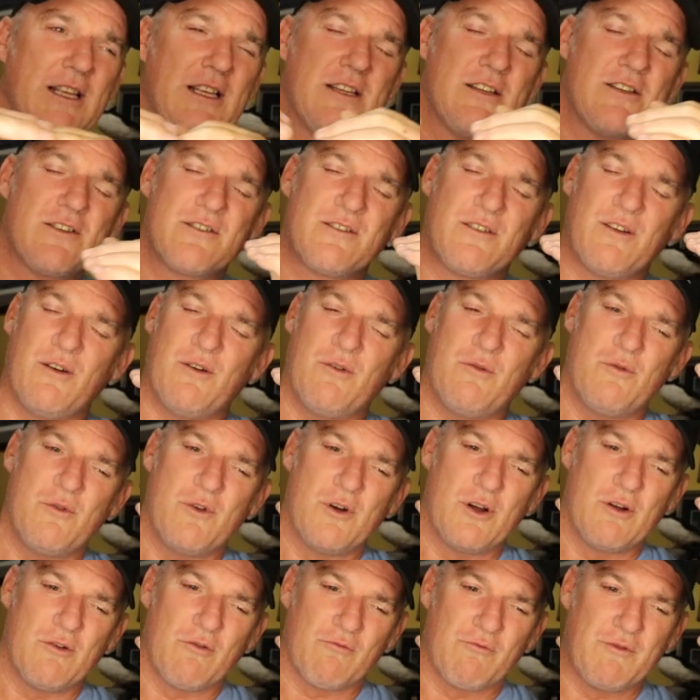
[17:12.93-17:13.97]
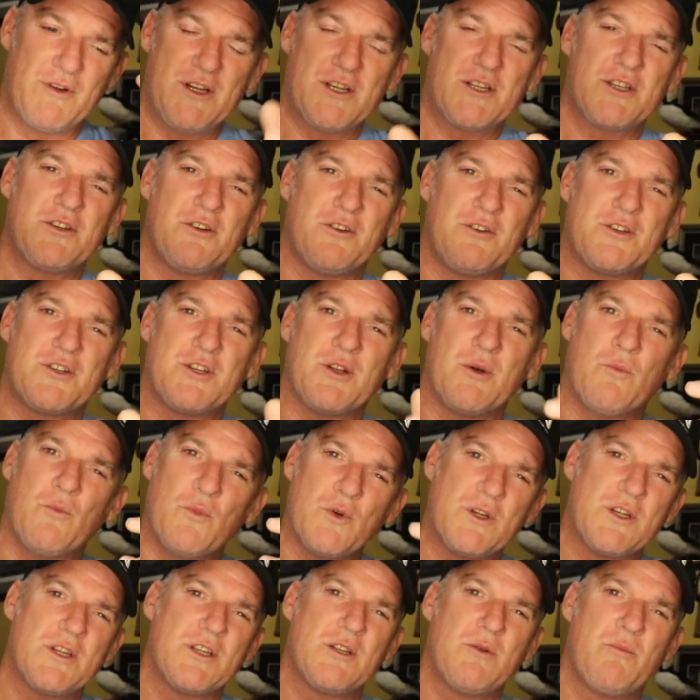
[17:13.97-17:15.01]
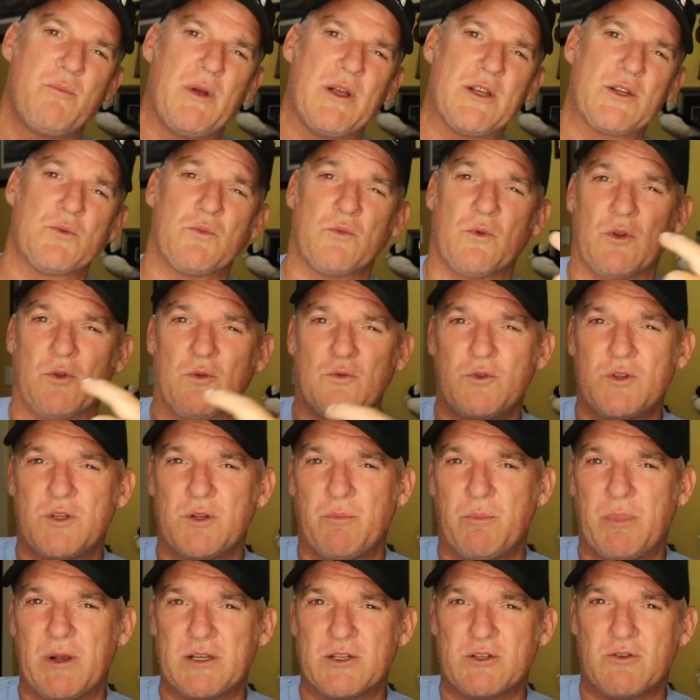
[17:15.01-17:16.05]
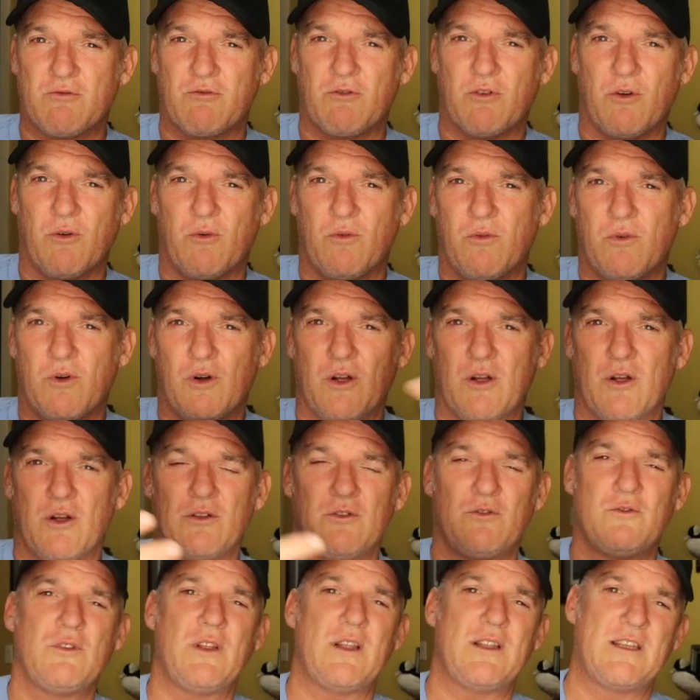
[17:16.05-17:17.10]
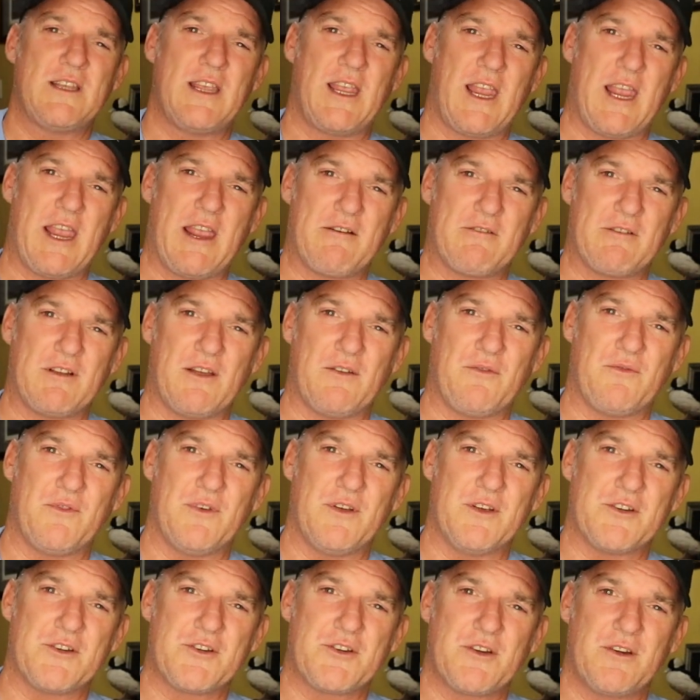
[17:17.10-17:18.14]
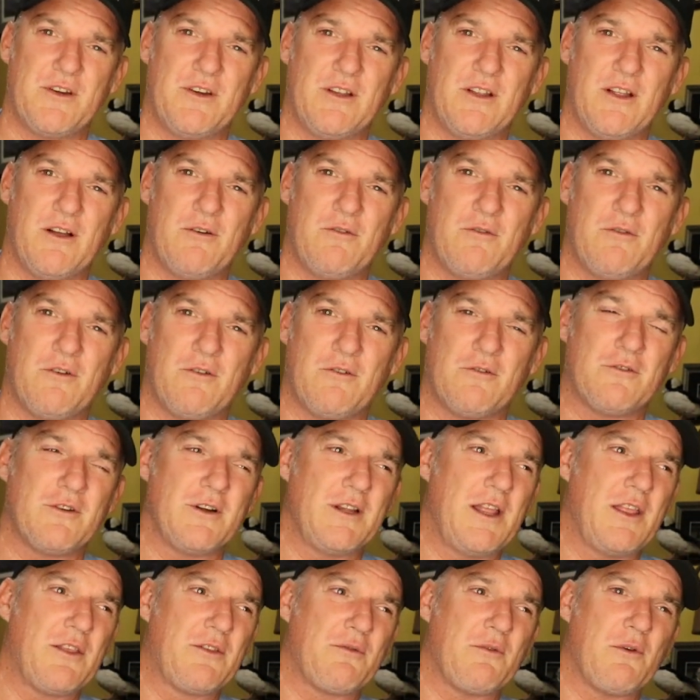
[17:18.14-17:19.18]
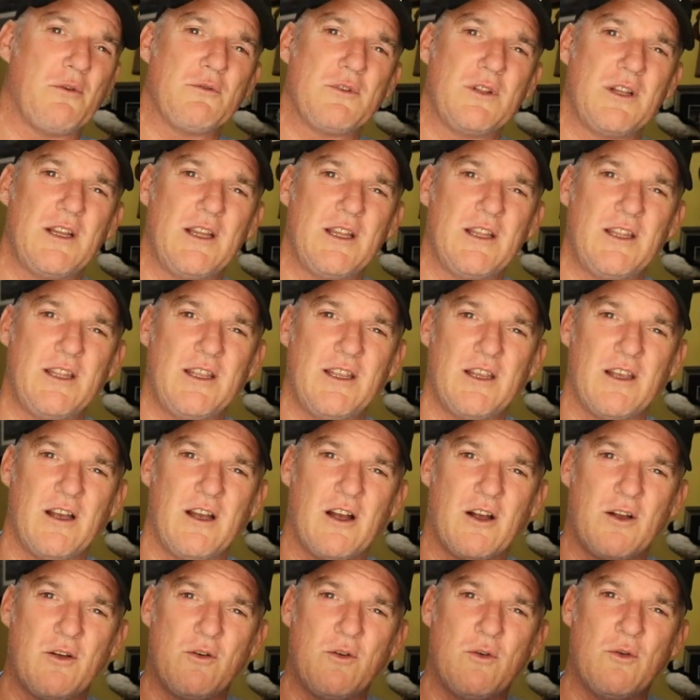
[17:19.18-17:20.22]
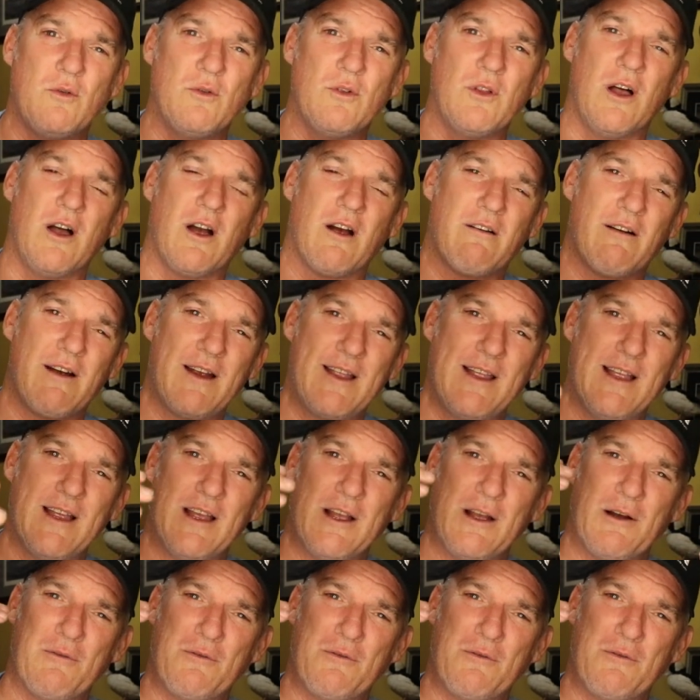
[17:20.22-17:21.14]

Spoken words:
So, research them. Which is the best one? Who's the best crew? Do they take care of that fish, you know? Or are they throwing it in the cooler, all right?